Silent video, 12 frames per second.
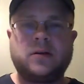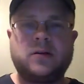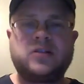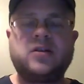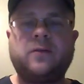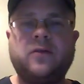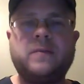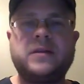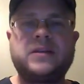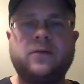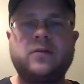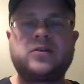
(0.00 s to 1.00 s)
So from
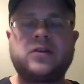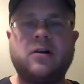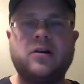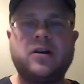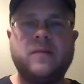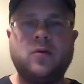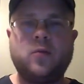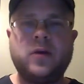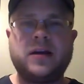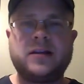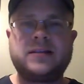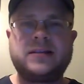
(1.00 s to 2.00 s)
this first argument, we
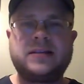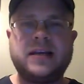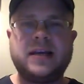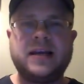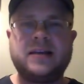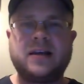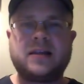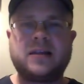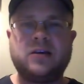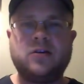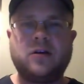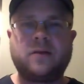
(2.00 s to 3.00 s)
can see that the
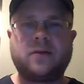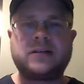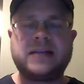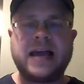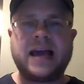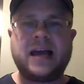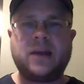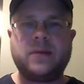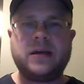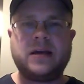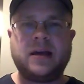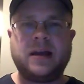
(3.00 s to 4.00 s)
universe had a
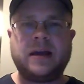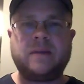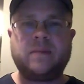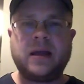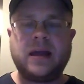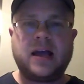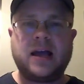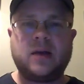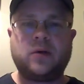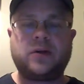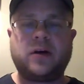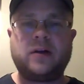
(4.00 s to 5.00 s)
beginning, and
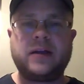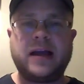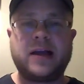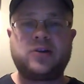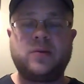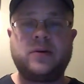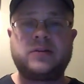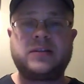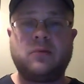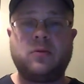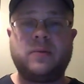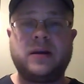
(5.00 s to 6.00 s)
with all the attributes
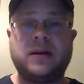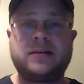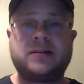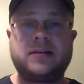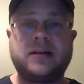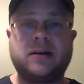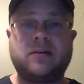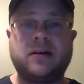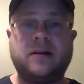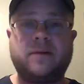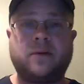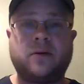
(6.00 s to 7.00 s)
that would be
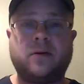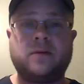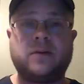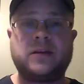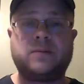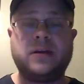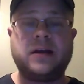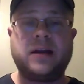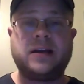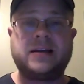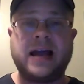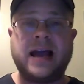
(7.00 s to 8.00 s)
necessary for this
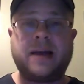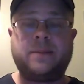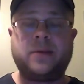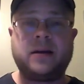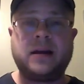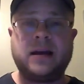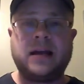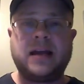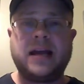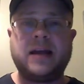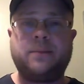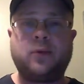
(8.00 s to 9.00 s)
beginning to happen,
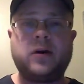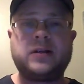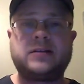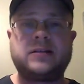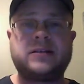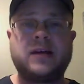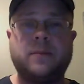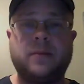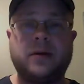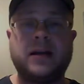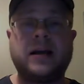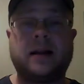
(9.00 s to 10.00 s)
it points to
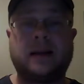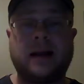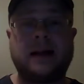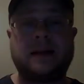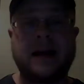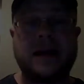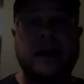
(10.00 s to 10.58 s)
somebody a lot like